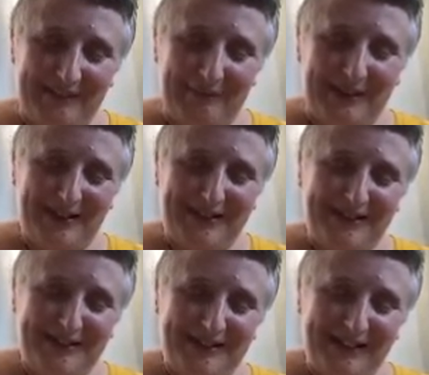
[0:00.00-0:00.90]
We
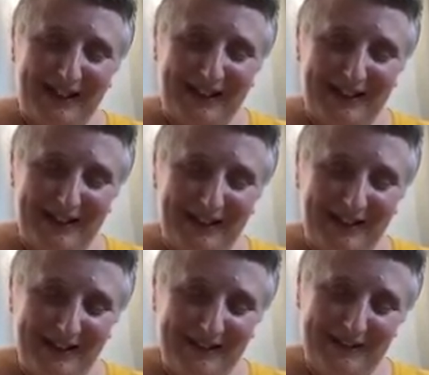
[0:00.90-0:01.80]
understand the
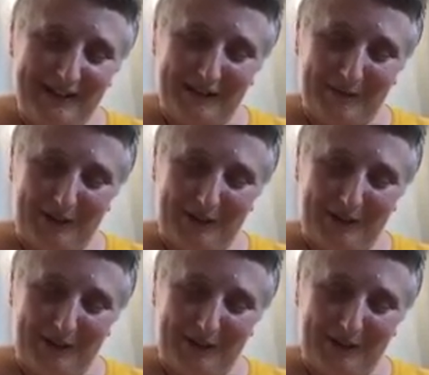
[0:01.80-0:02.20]
colors that